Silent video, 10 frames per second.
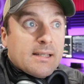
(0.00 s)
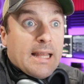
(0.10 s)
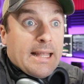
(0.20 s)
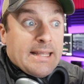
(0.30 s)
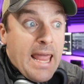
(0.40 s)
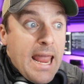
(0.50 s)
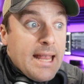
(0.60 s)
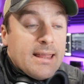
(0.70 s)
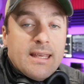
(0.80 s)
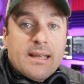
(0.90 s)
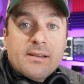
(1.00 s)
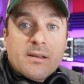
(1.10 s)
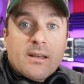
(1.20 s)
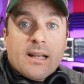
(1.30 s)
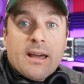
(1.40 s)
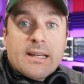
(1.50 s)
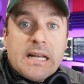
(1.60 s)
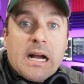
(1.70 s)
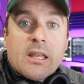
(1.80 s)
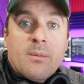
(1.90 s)
like take these and kind of
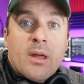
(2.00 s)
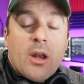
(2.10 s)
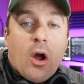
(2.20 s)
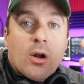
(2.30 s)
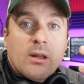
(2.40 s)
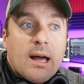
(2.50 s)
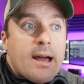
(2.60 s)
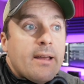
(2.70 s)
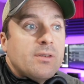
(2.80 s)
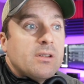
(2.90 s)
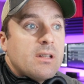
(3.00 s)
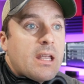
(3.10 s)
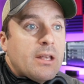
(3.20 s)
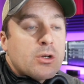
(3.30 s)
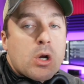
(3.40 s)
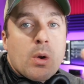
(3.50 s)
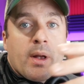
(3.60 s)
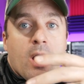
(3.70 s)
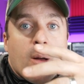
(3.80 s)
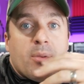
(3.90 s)
document our lives as the kids are
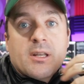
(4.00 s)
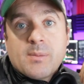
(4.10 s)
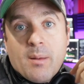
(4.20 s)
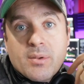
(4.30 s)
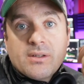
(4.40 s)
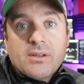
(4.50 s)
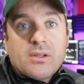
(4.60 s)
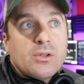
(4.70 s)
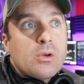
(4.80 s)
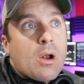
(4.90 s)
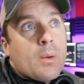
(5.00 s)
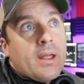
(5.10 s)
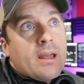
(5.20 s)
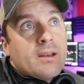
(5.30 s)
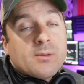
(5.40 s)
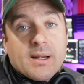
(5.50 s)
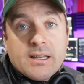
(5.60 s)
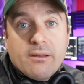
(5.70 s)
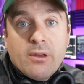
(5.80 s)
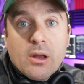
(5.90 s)
growing up and as my business is growing and as my
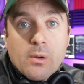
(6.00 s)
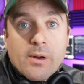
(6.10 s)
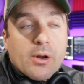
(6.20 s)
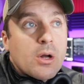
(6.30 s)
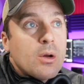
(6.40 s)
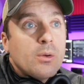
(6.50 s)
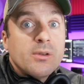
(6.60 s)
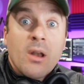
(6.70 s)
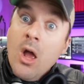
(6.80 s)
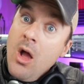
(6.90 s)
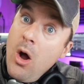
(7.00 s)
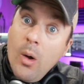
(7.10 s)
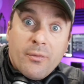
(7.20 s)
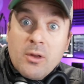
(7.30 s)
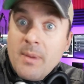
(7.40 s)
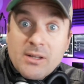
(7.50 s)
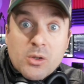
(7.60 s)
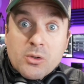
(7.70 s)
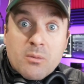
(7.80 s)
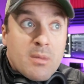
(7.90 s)
TV career goes and hopefully my
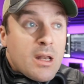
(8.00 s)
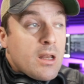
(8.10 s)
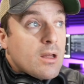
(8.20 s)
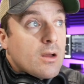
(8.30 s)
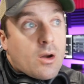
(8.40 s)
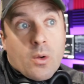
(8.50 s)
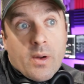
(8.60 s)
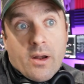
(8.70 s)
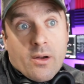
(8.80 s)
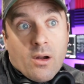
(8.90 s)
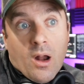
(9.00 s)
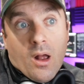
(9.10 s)
social media career